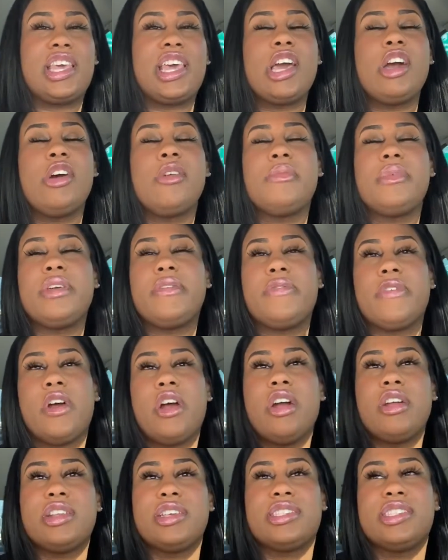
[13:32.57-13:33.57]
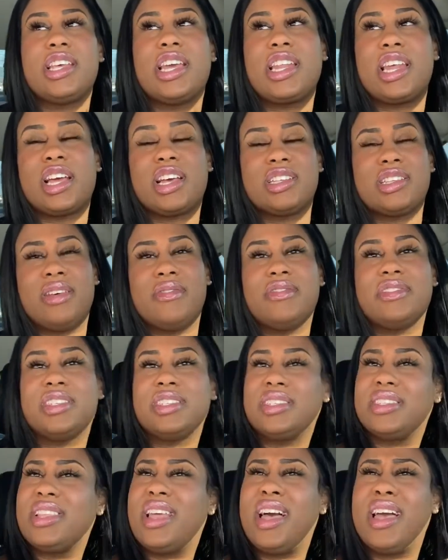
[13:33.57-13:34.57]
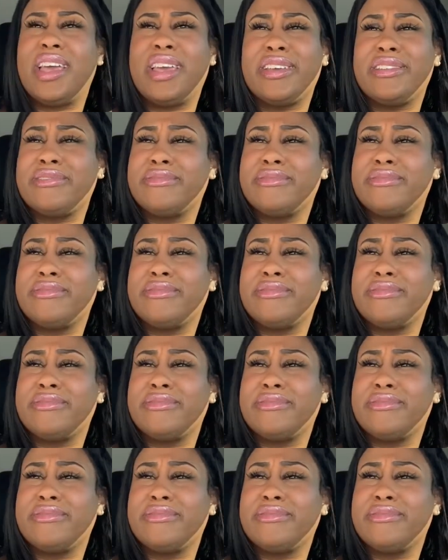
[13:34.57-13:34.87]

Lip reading: killed me for her to say that, because I was just like,